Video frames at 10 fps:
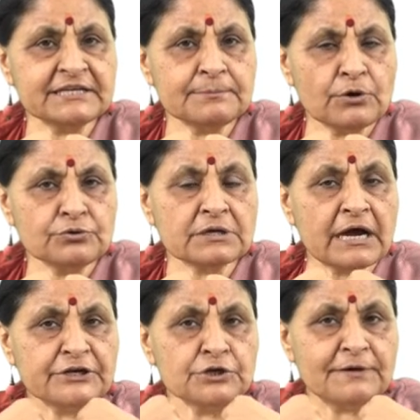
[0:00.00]
about
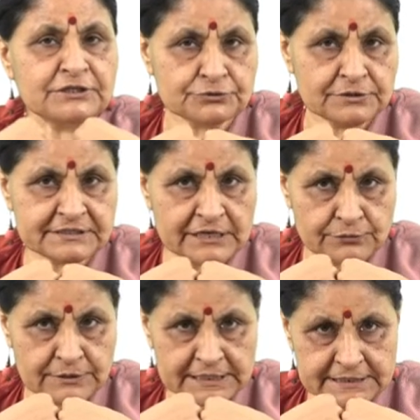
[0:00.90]
cardiovascular
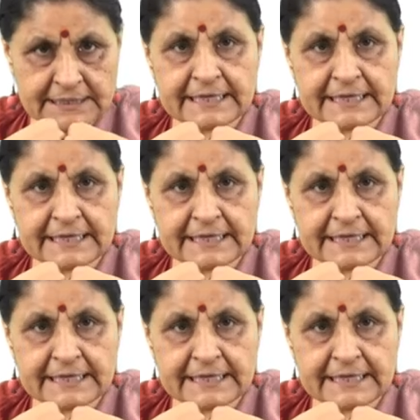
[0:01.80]
circulation